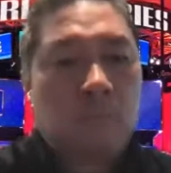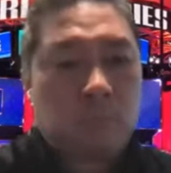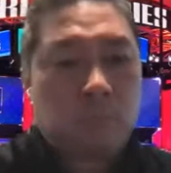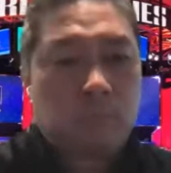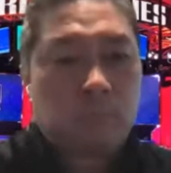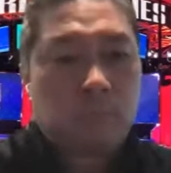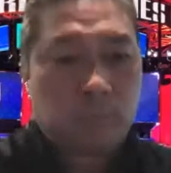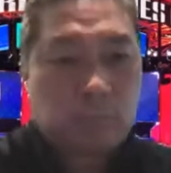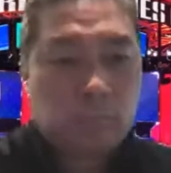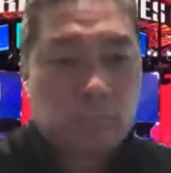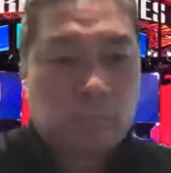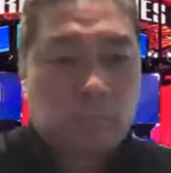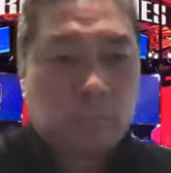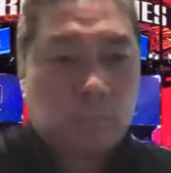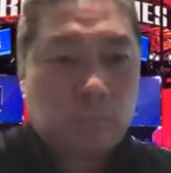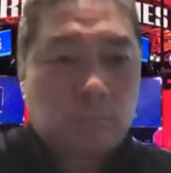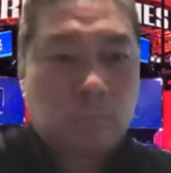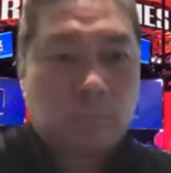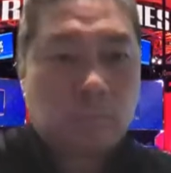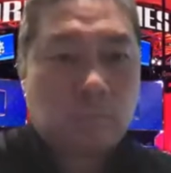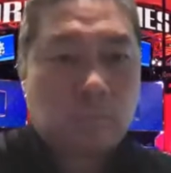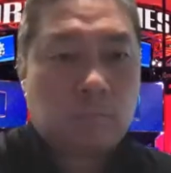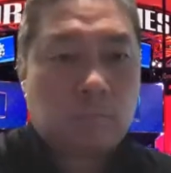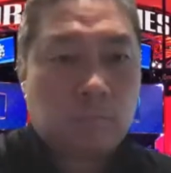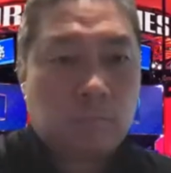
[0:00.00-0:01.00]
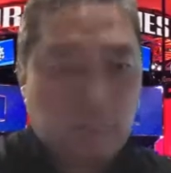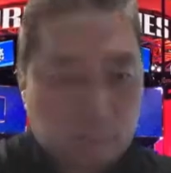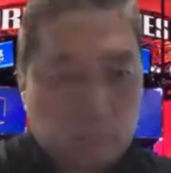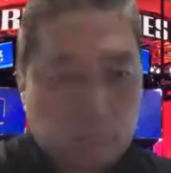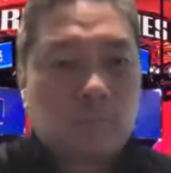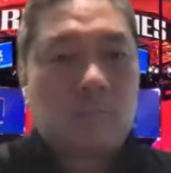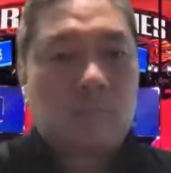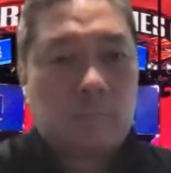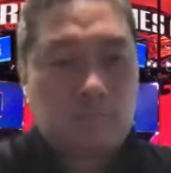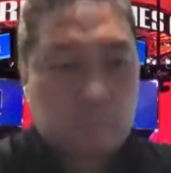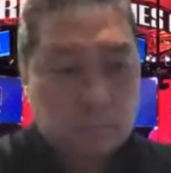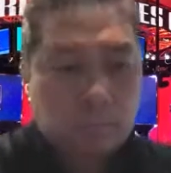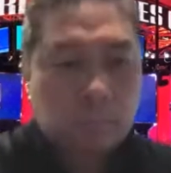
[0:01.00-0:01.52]

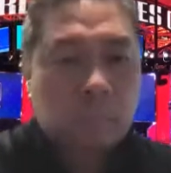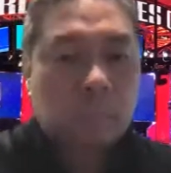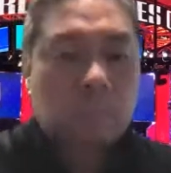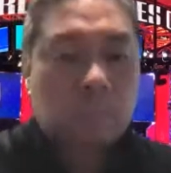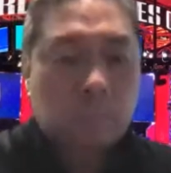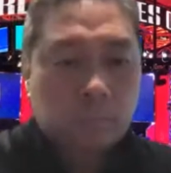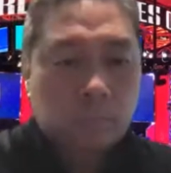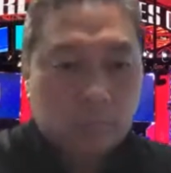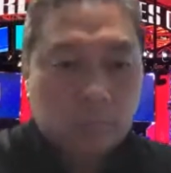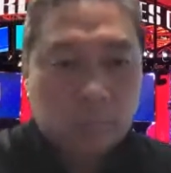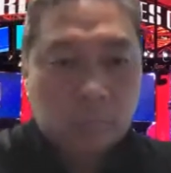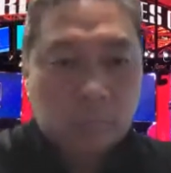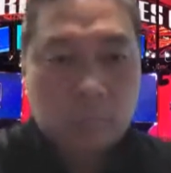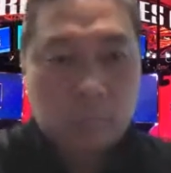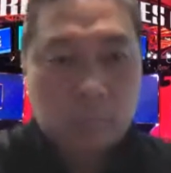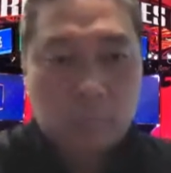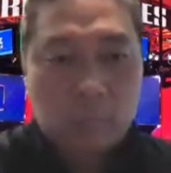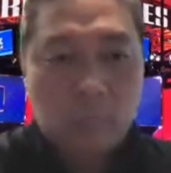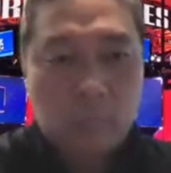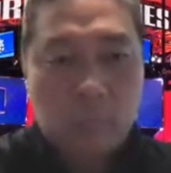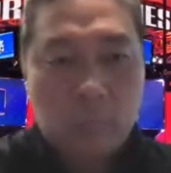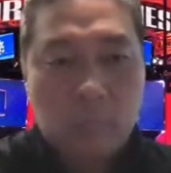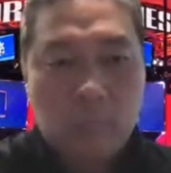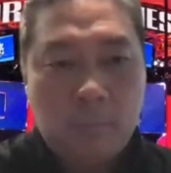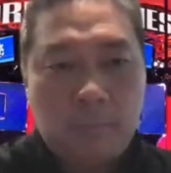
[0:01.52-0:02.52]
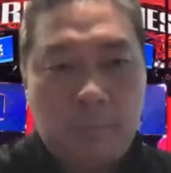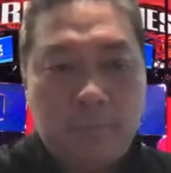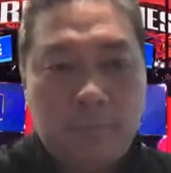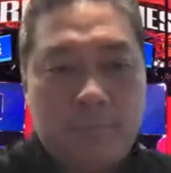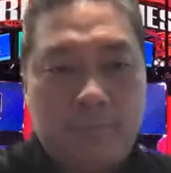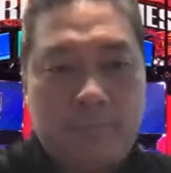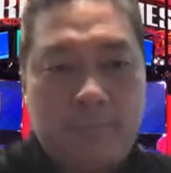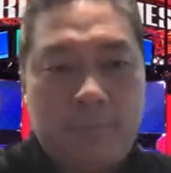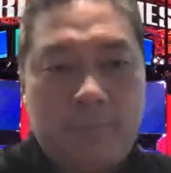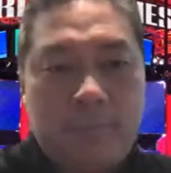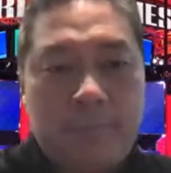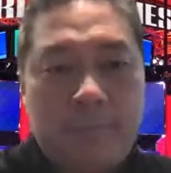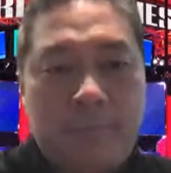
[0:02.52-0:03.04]

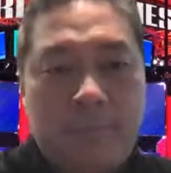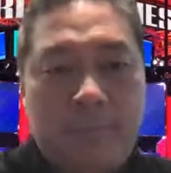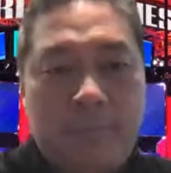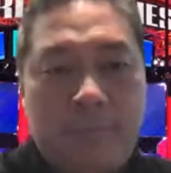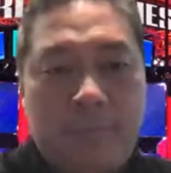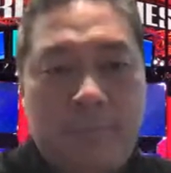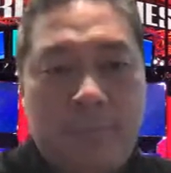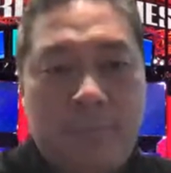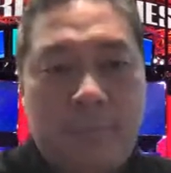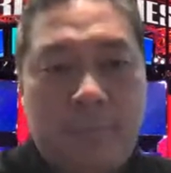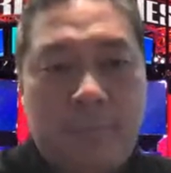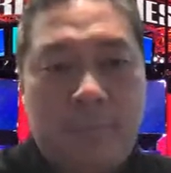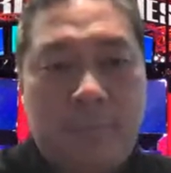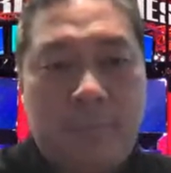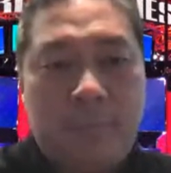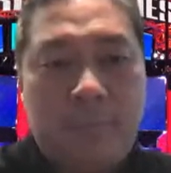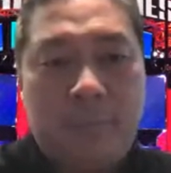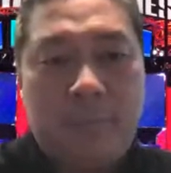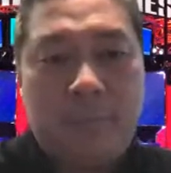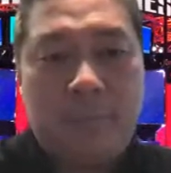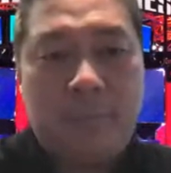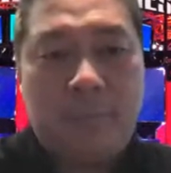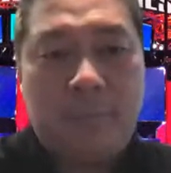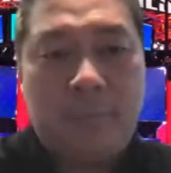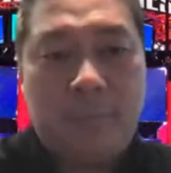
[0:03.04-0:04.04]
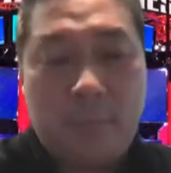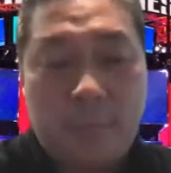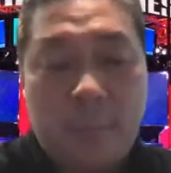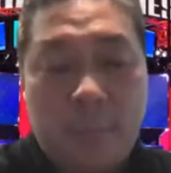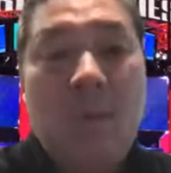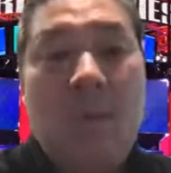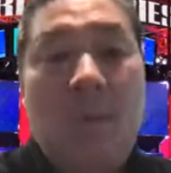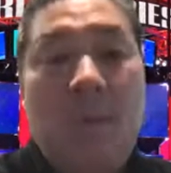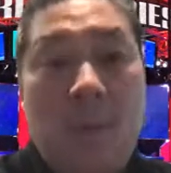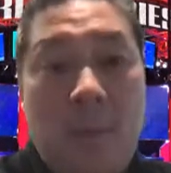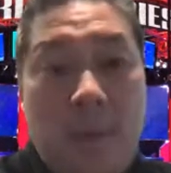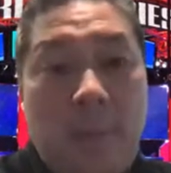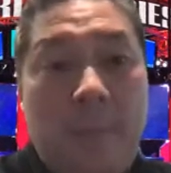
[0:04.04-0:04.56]

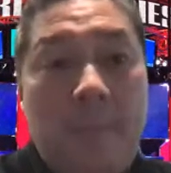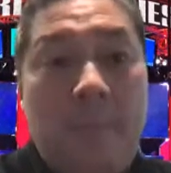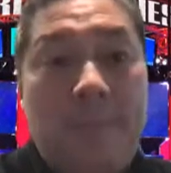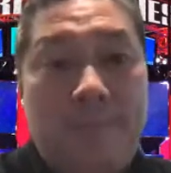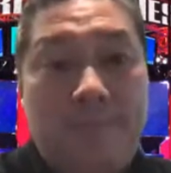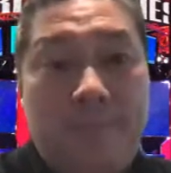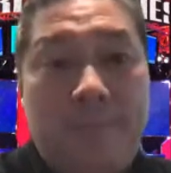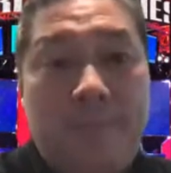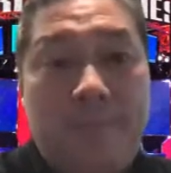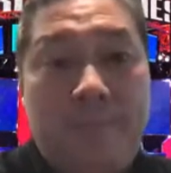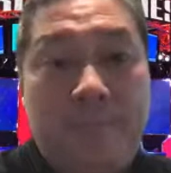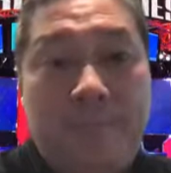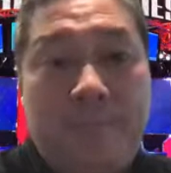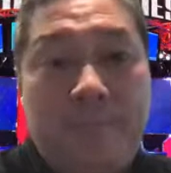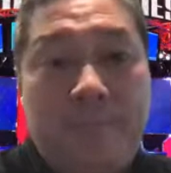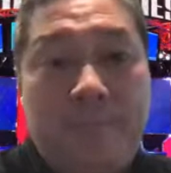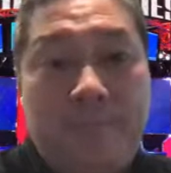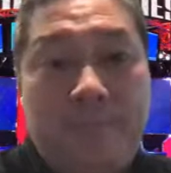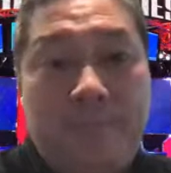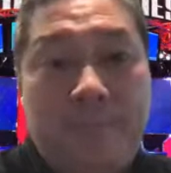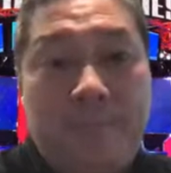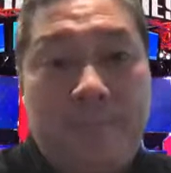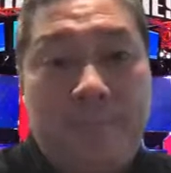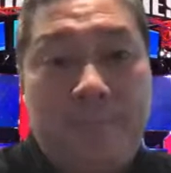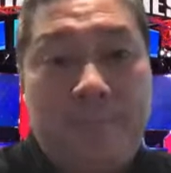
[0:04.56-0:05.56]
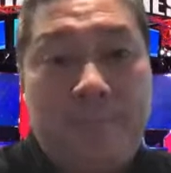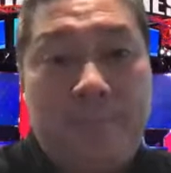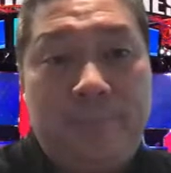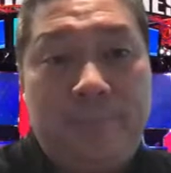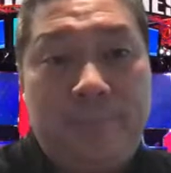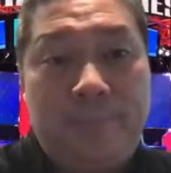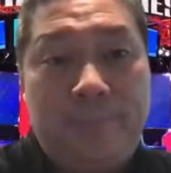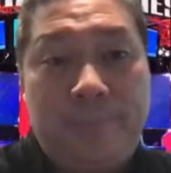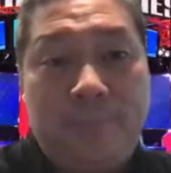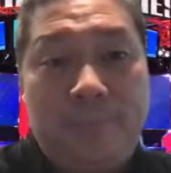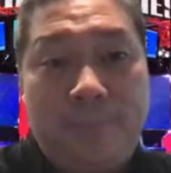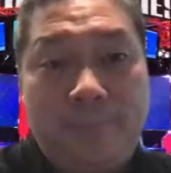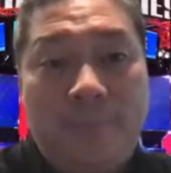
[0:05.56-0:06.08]

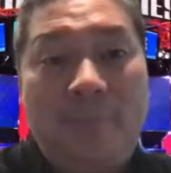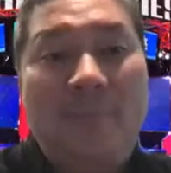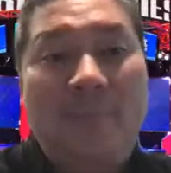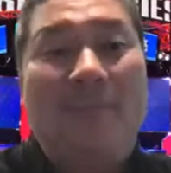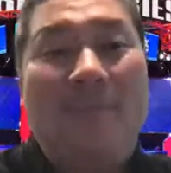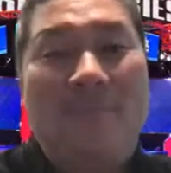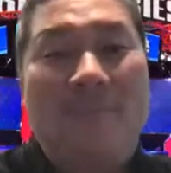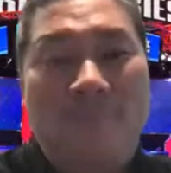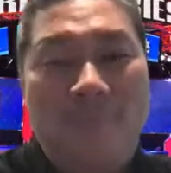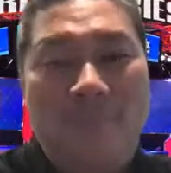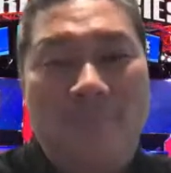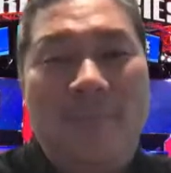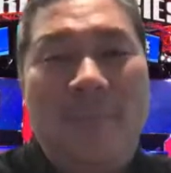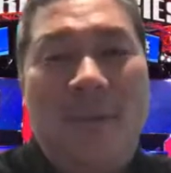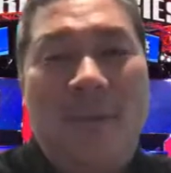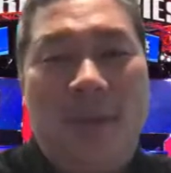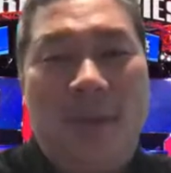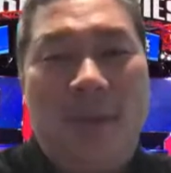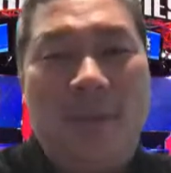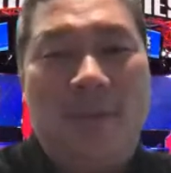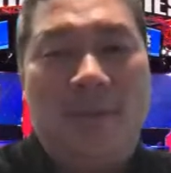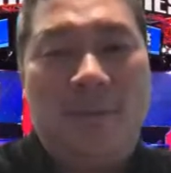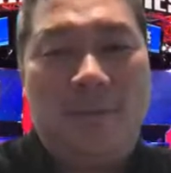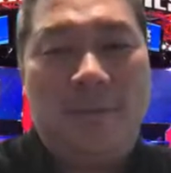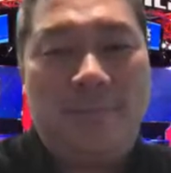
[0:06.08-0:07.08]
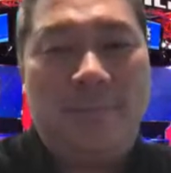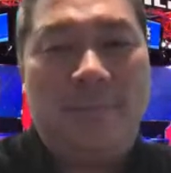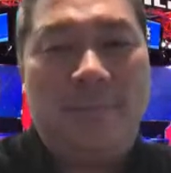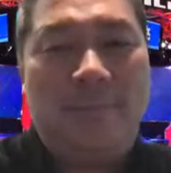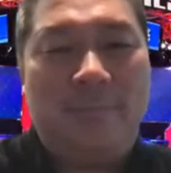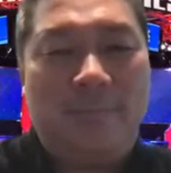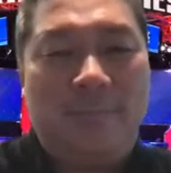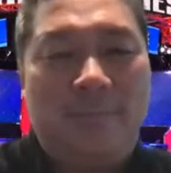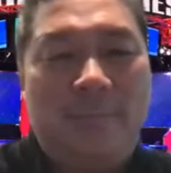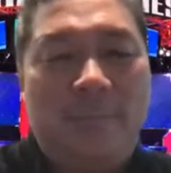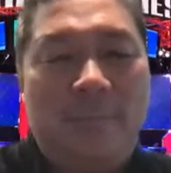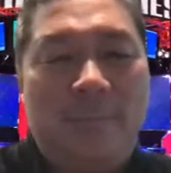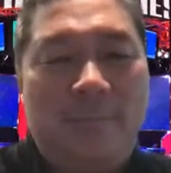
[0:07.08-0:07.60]

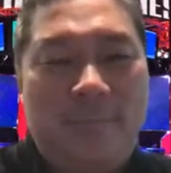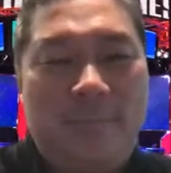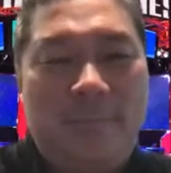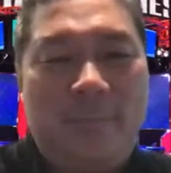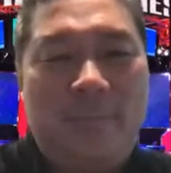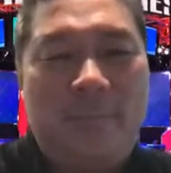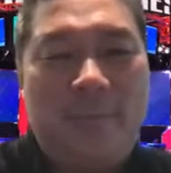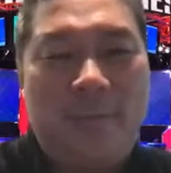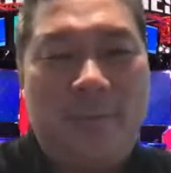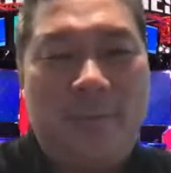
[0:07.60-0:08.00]
(silent)